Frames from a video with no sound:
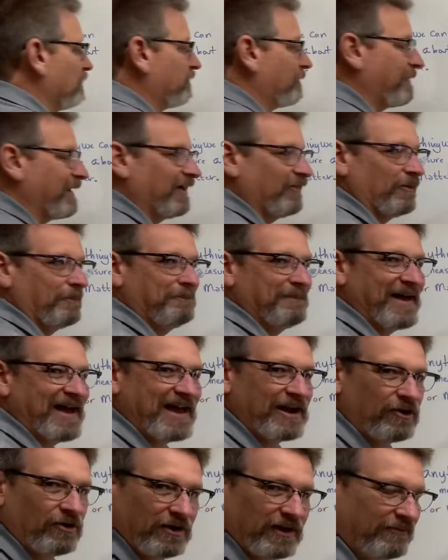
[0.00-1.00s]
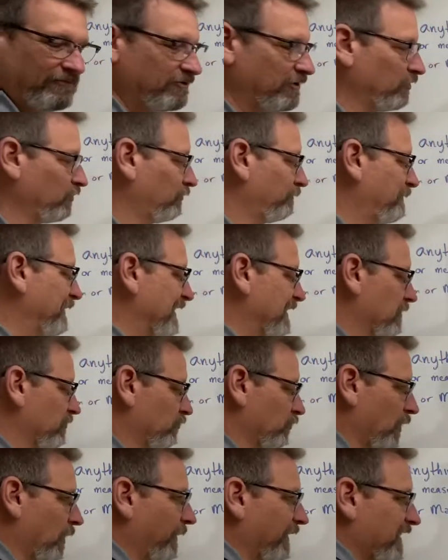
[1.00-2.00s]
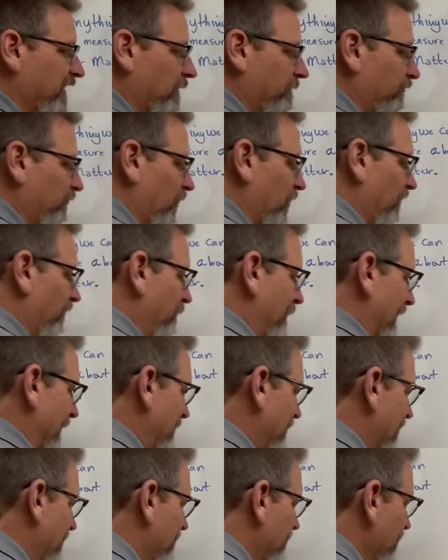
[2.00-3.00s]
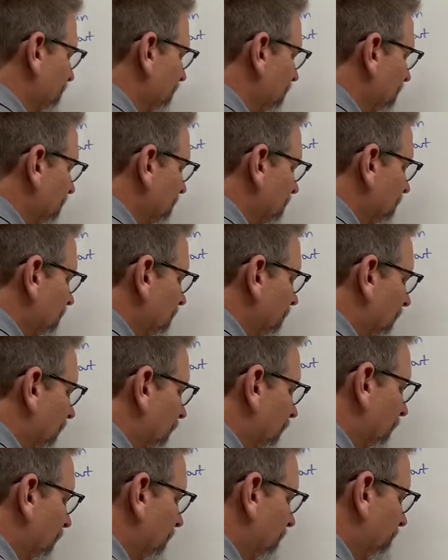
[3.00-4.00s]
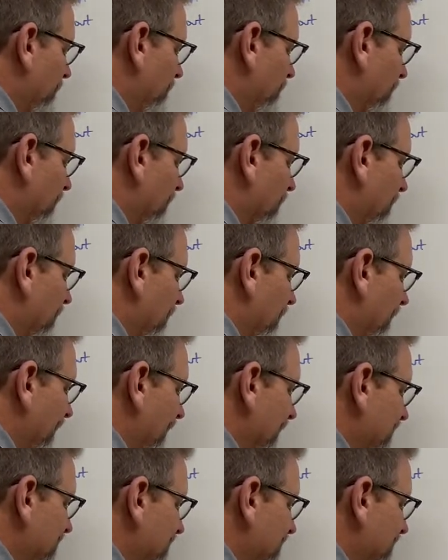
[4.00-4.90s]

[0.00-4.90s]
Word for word: about the matter in those beakers? Well, we could observe maybe um, its